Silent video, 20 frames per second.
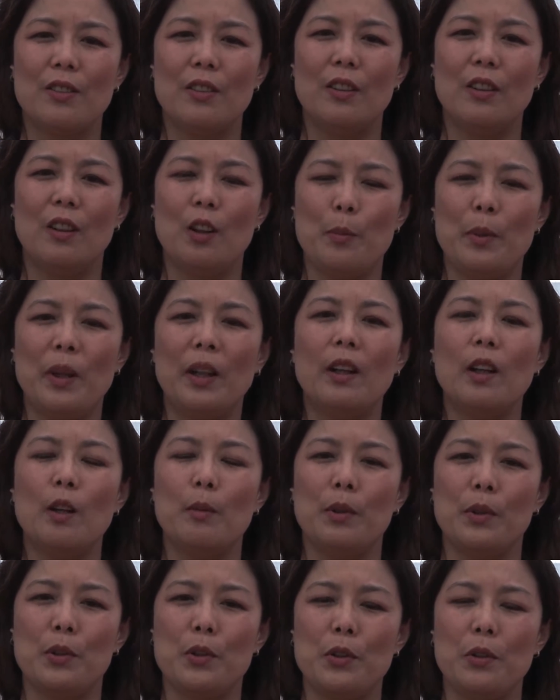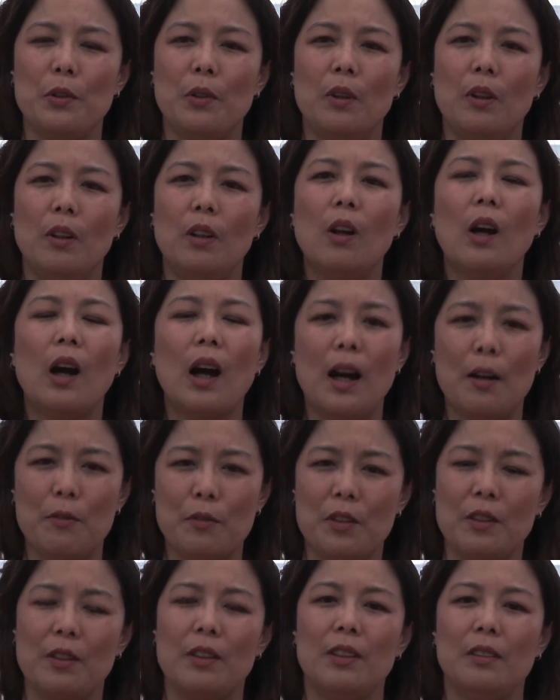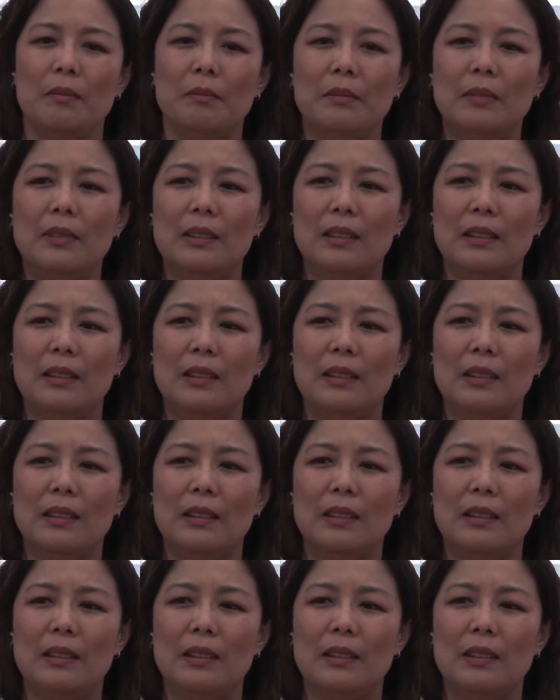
not being able to look after them.